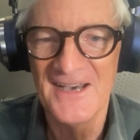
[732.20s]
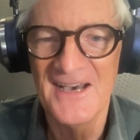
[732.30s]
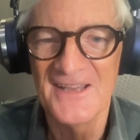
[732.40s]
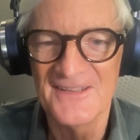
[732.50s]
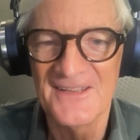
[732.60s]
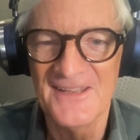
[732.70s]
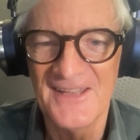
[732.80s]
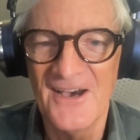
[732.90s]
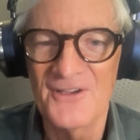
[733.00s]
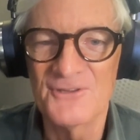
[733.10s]
Are
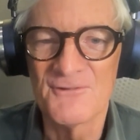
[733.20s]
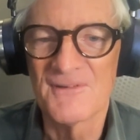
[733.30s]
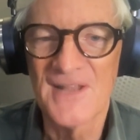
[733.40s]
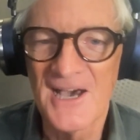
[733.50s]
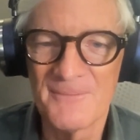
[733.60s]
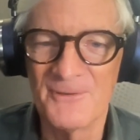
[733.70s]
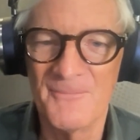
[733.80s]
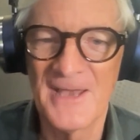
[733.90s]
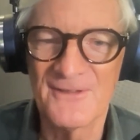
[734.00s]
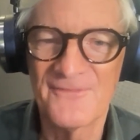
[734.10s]
you a reliable
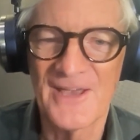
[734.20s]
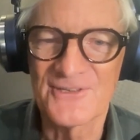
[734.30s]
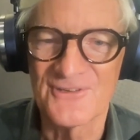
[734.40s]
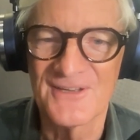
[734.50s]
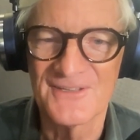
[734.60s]
manufacturer?